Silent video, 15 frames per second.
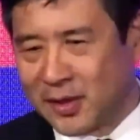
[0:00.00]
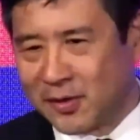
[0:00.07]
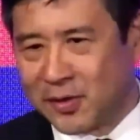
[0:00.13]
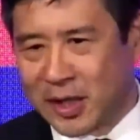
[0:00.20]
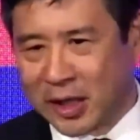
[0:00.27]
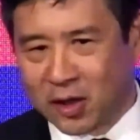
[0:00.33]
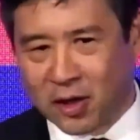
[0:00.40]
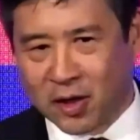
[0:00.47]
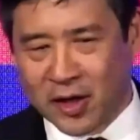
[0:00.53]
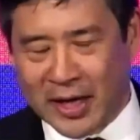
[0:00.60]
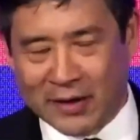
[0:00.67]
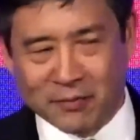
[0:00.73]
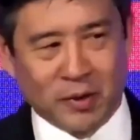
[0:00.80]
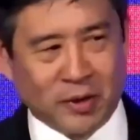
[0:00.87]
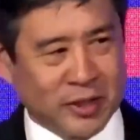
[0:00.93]
think
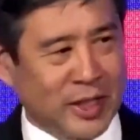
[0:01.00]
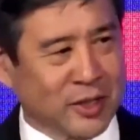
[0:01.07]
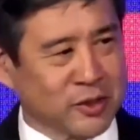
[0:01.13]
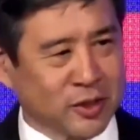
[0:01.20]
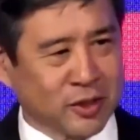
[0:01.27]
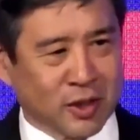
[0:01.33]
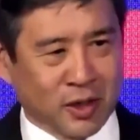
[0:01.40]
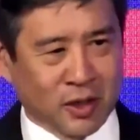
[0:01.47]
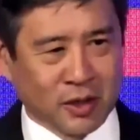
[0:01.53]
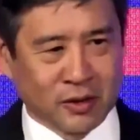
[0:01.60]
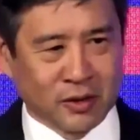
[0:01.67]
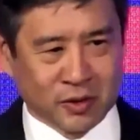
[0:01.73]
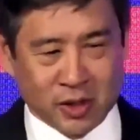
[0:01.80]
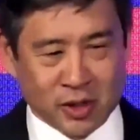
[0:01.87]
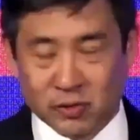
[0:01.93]
have potential are
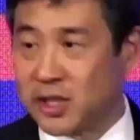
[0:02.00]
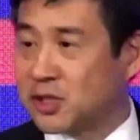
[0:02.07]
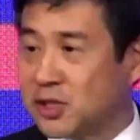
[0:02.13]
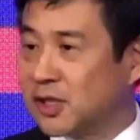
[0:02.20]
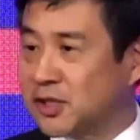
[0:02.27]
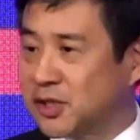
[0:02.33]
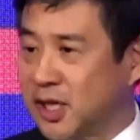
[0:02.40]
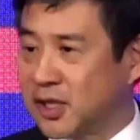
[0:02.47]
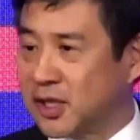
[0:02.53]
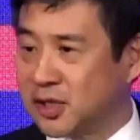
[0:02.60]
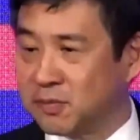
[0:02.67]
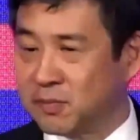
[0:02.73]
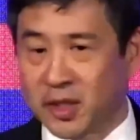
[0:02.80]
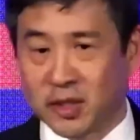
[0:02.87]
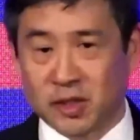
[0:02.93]

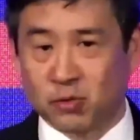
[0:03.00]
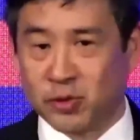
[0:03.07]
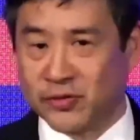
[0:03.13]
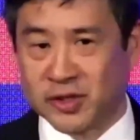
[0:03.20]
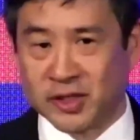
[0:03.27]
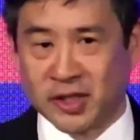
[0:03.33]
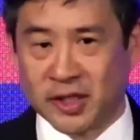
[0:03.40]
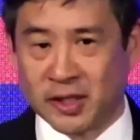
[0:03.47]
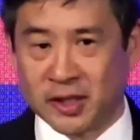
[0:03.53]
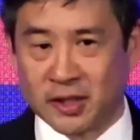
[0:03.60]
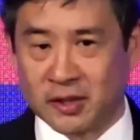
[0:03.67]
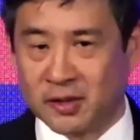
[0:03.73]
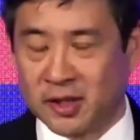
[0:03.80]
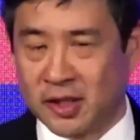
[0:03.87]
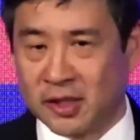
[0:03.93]
digitalization, because we've seen
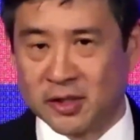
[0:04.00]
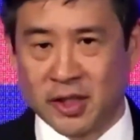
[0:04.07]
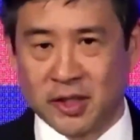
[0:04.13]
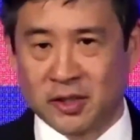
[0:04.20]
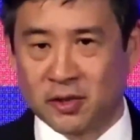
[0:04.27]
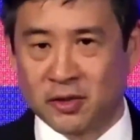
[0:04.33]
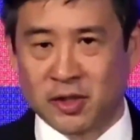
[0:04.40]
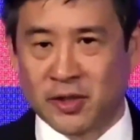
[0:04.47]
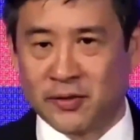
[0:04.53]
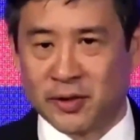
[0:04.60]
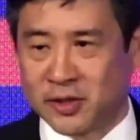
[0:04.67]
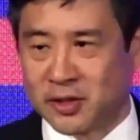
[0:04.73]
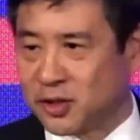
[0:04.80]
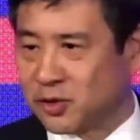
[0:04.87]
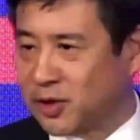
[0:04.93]
digital
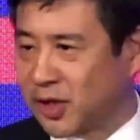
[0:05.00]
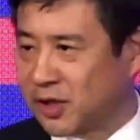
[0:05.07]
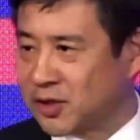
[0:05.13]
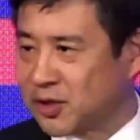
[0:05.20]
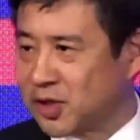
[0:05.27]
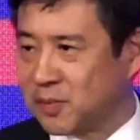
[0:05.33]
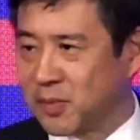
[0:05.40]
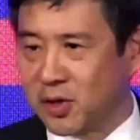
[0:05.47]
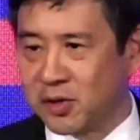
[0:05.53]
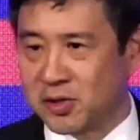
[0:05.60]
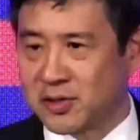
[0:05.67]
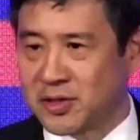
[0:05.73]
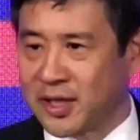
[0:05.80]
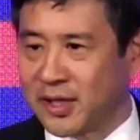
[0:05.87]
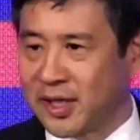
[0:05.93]
services trade is the most
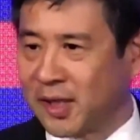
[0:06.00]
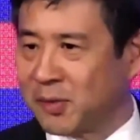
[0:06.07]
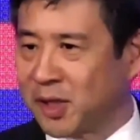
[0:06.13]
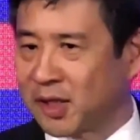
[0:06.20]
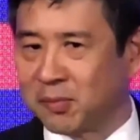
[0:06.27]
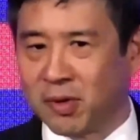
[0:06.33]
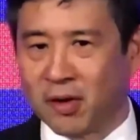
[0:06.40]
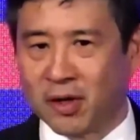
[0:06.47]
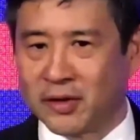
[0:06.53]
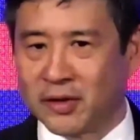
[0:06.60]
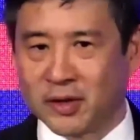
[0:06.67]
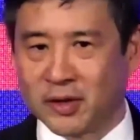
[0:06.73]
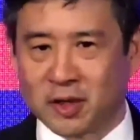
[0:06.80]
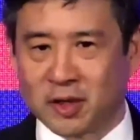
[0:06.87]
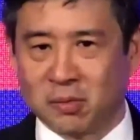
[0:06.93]
dynamic part of
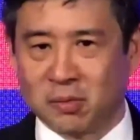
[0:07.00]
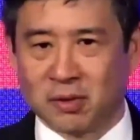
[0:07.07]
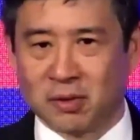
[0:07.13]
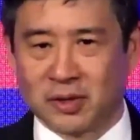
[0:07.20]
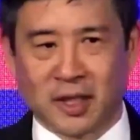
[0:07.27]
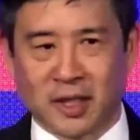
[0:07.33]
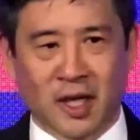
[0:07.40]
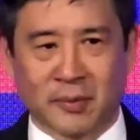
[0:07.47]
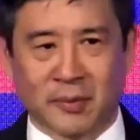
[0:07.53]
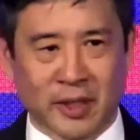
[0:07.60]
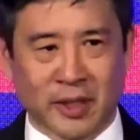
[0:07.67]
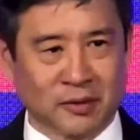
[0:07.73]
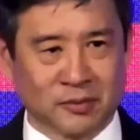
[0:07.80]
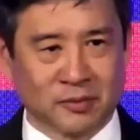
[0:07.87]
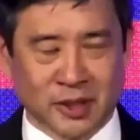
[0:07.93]
the global
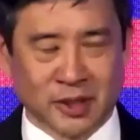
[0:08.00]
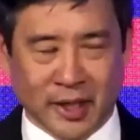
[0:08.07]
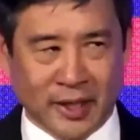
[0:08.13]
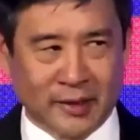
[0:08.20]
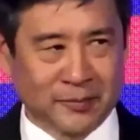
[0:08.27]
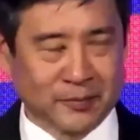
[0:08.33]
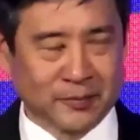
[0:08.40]
economy today.